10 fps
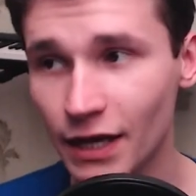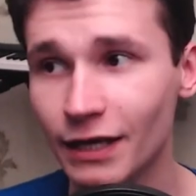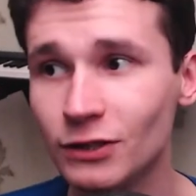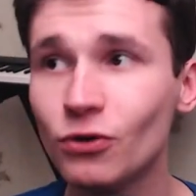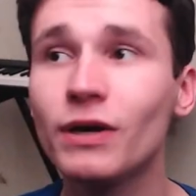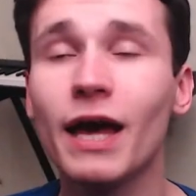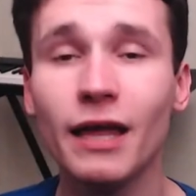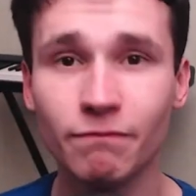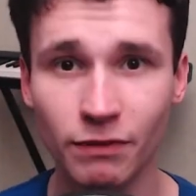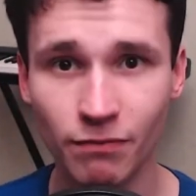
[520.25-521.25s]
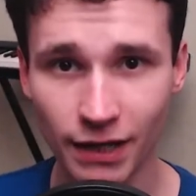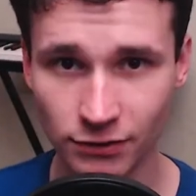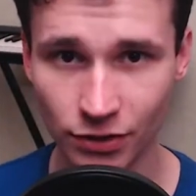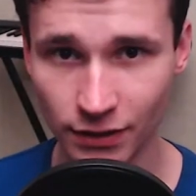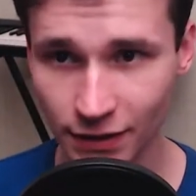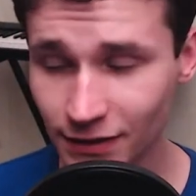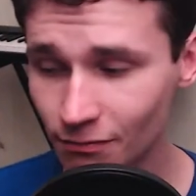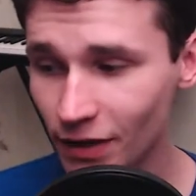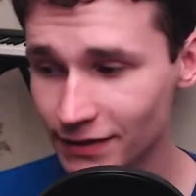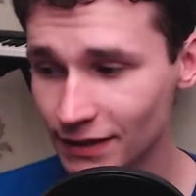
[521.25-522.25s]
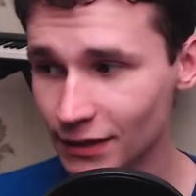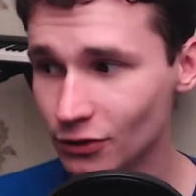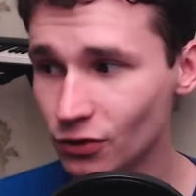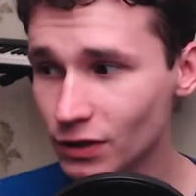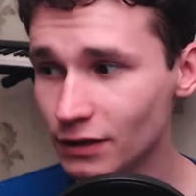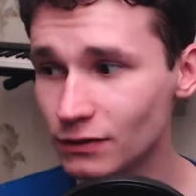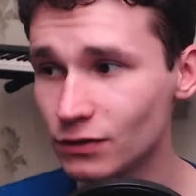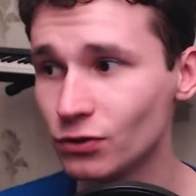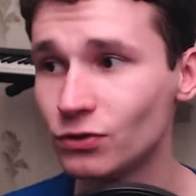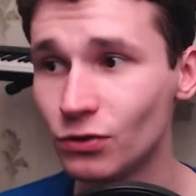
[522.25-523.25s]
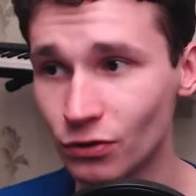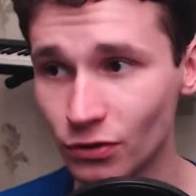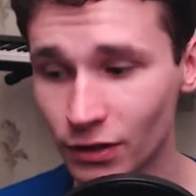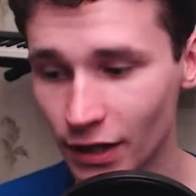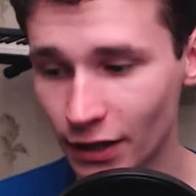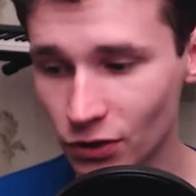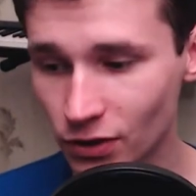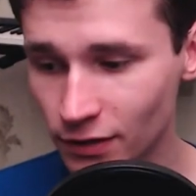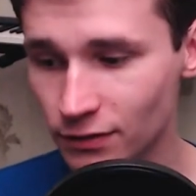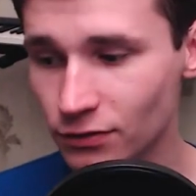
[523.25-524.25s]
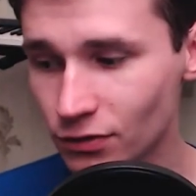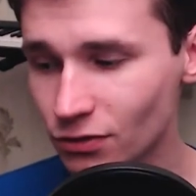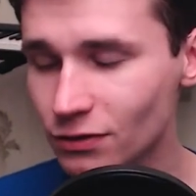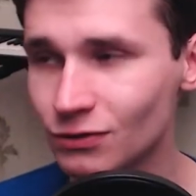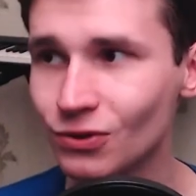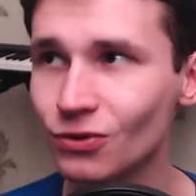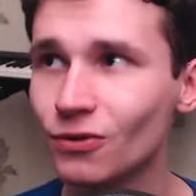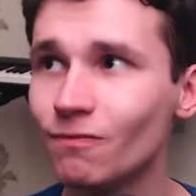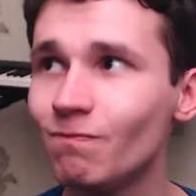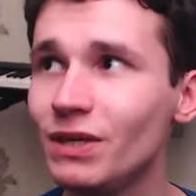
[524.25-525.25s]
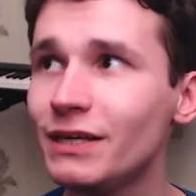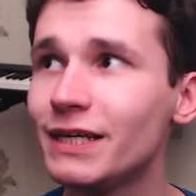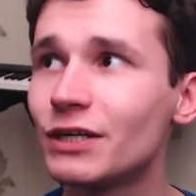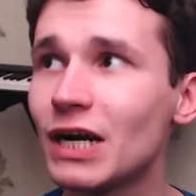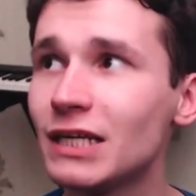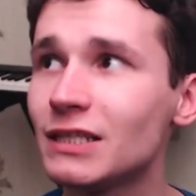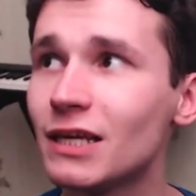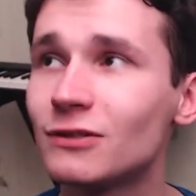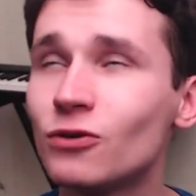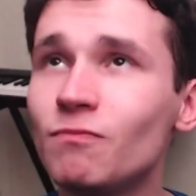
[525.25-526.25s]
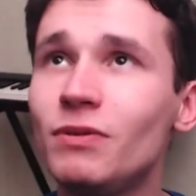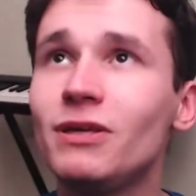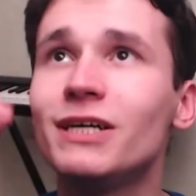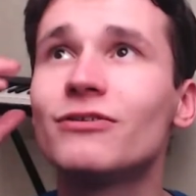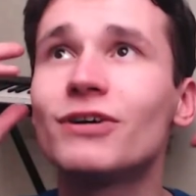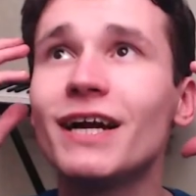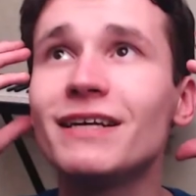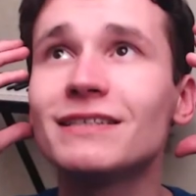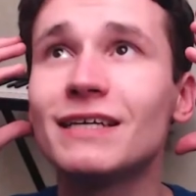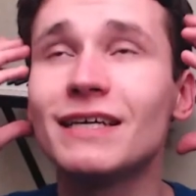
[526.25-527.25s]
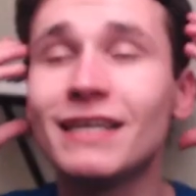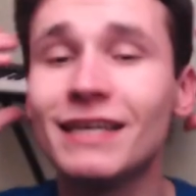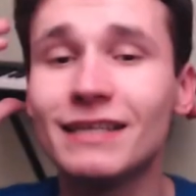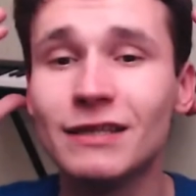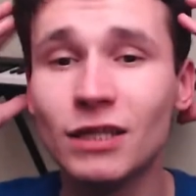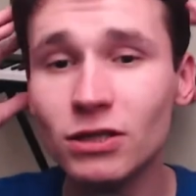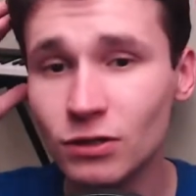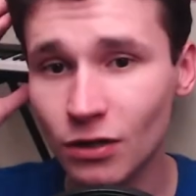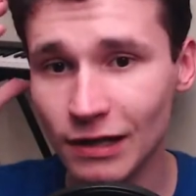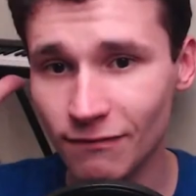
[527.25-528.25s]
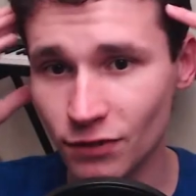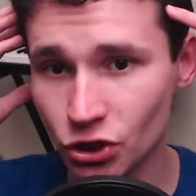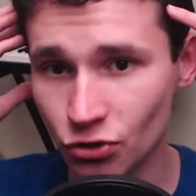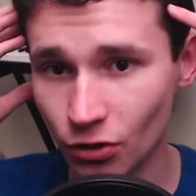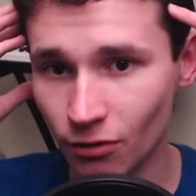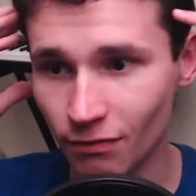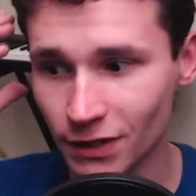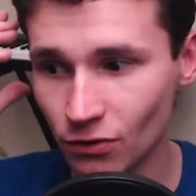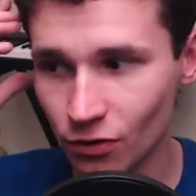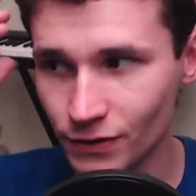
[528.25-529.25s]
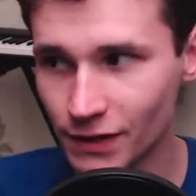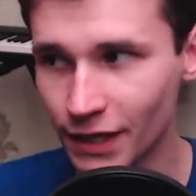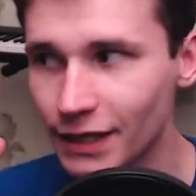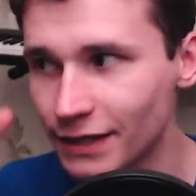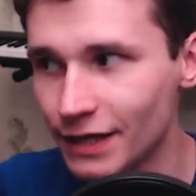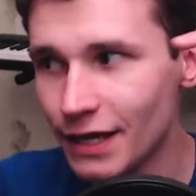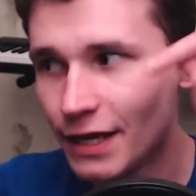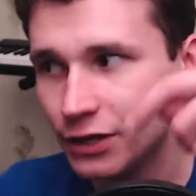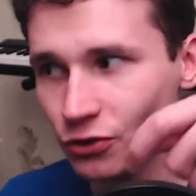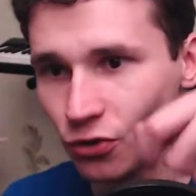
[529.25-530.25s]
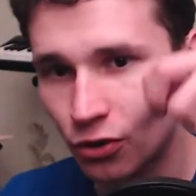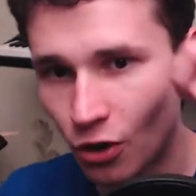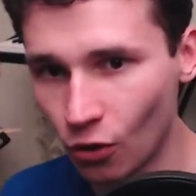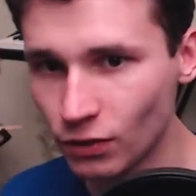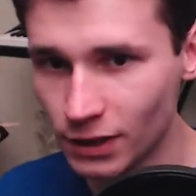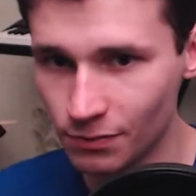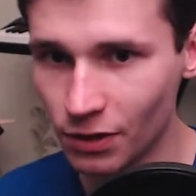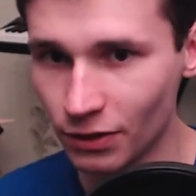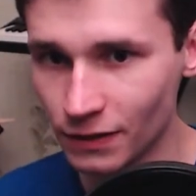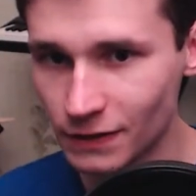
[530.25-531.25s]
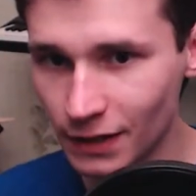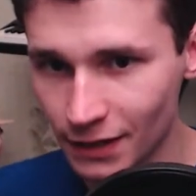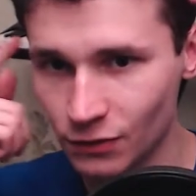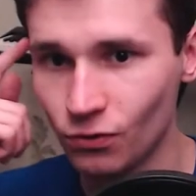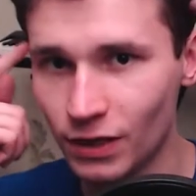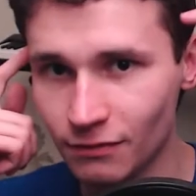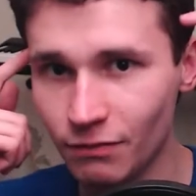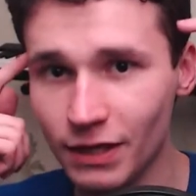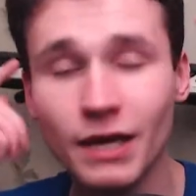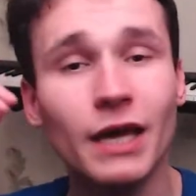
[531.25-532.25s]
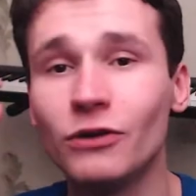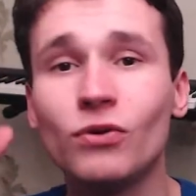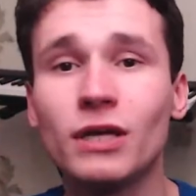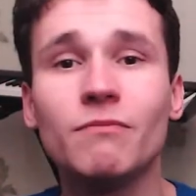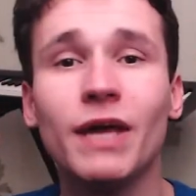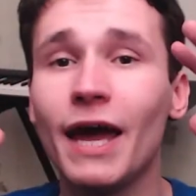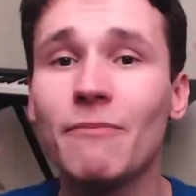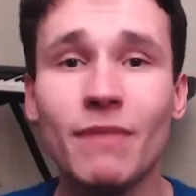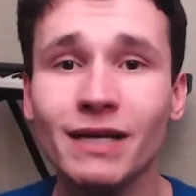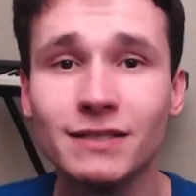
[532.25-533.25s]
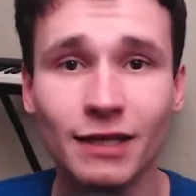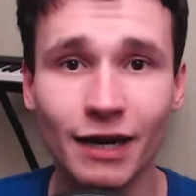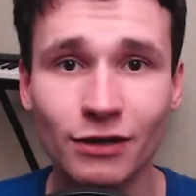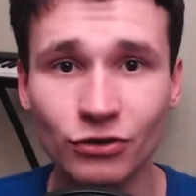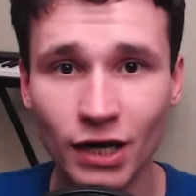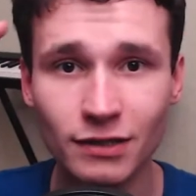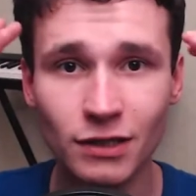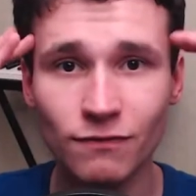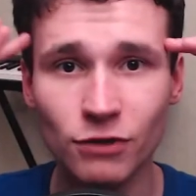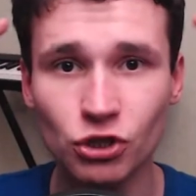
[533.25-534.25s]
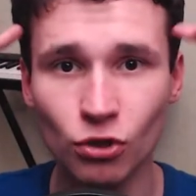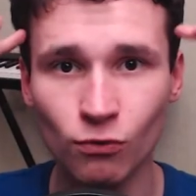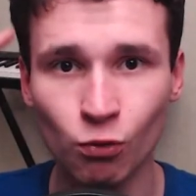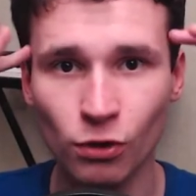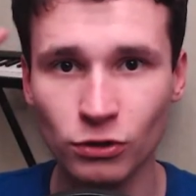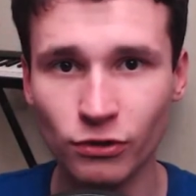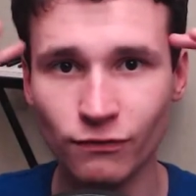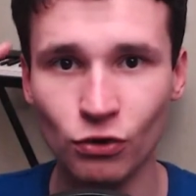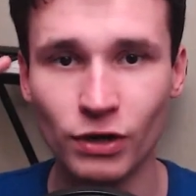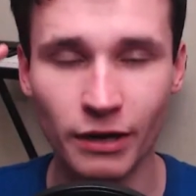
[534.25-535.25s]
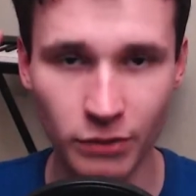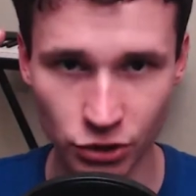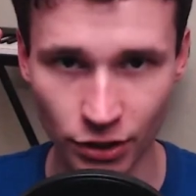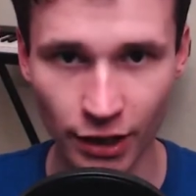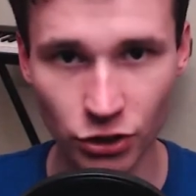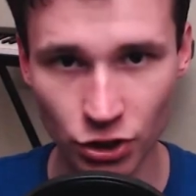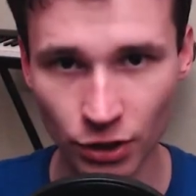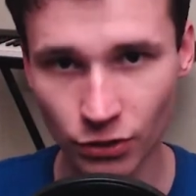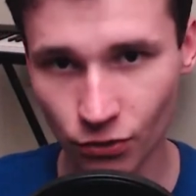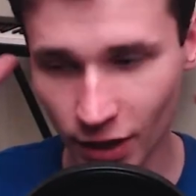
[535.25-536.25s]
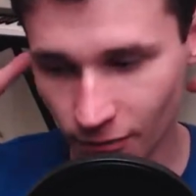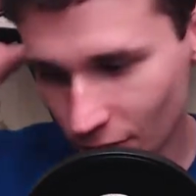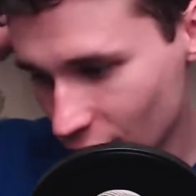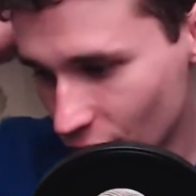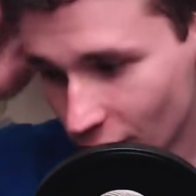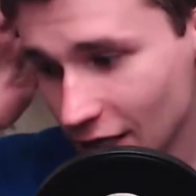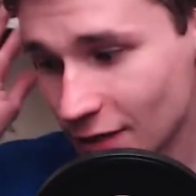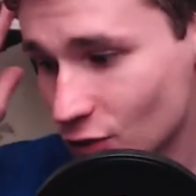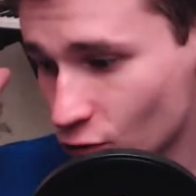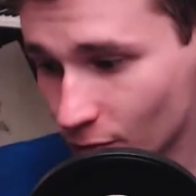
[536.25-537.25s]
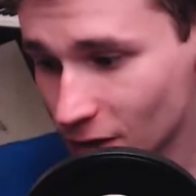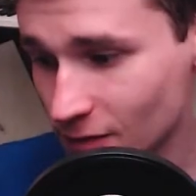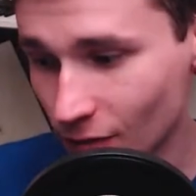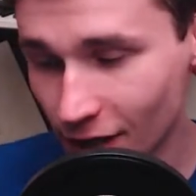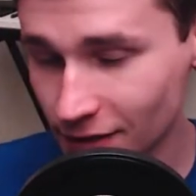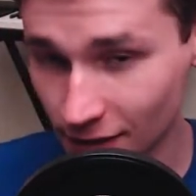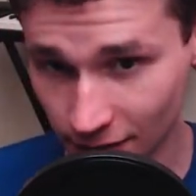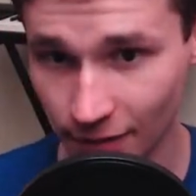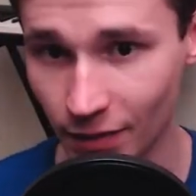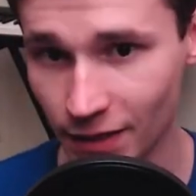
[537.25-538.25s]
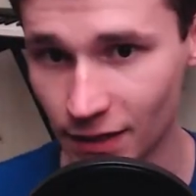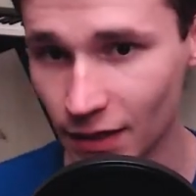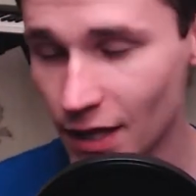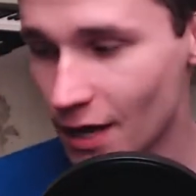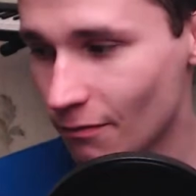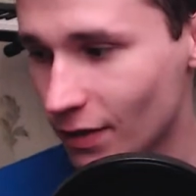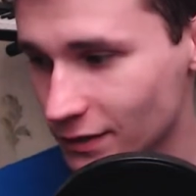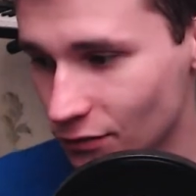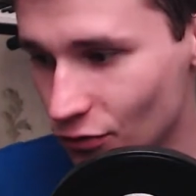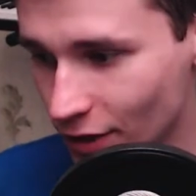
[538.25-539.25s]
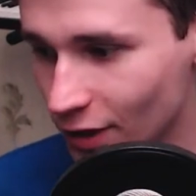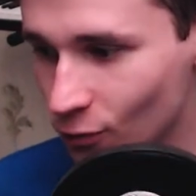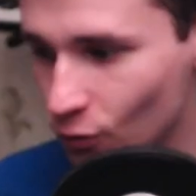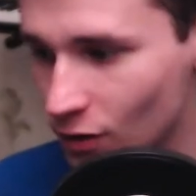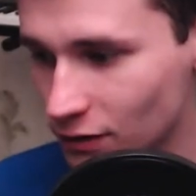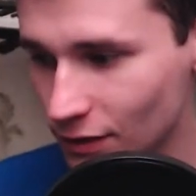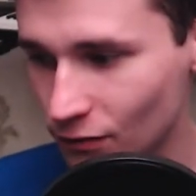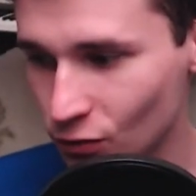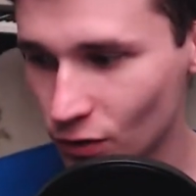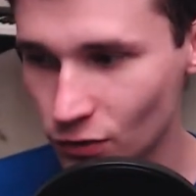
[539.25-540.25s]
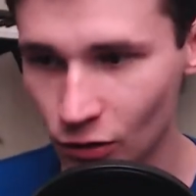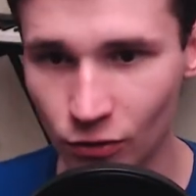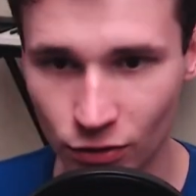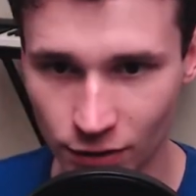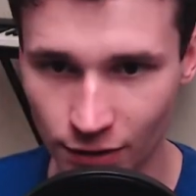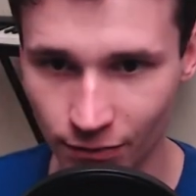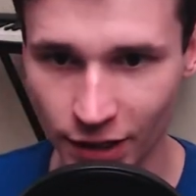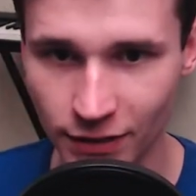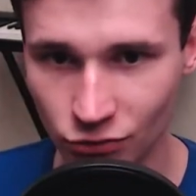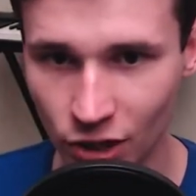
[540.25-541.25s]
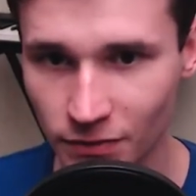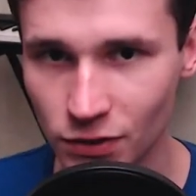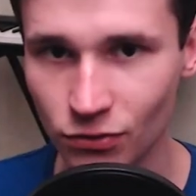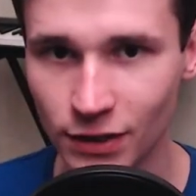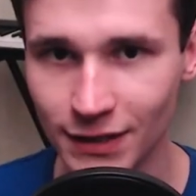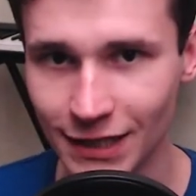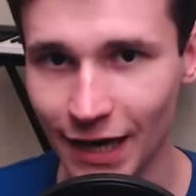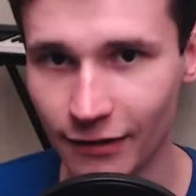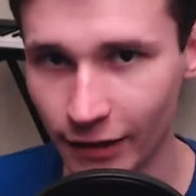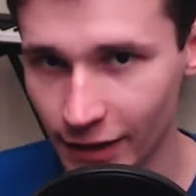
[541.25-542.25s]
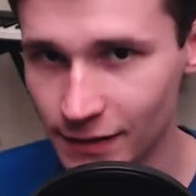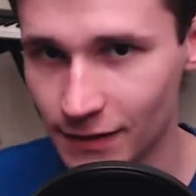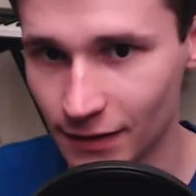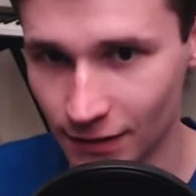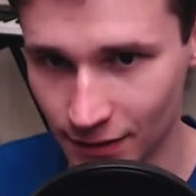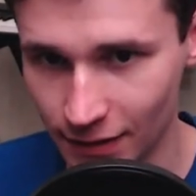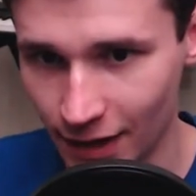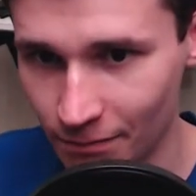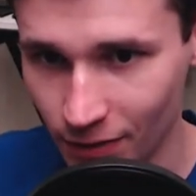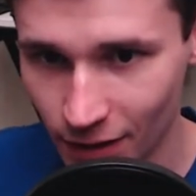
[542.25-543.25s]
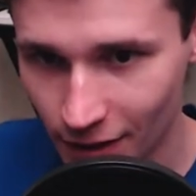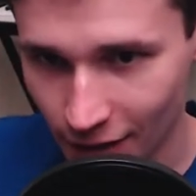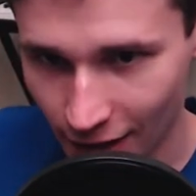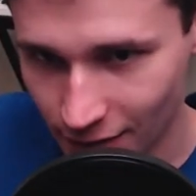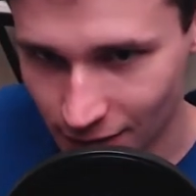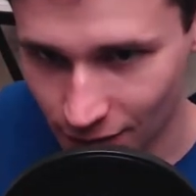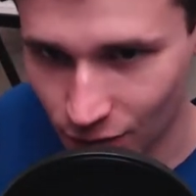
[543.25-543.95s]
You can be better at it, but you need to do. You need to do to be great to be great in not only visual but also in your own experience yes you can be you can be amazing and great in visual world of your imagination you can be really super smart and amazing but in the real world if you want to learn playing drums you need at least tap and uh,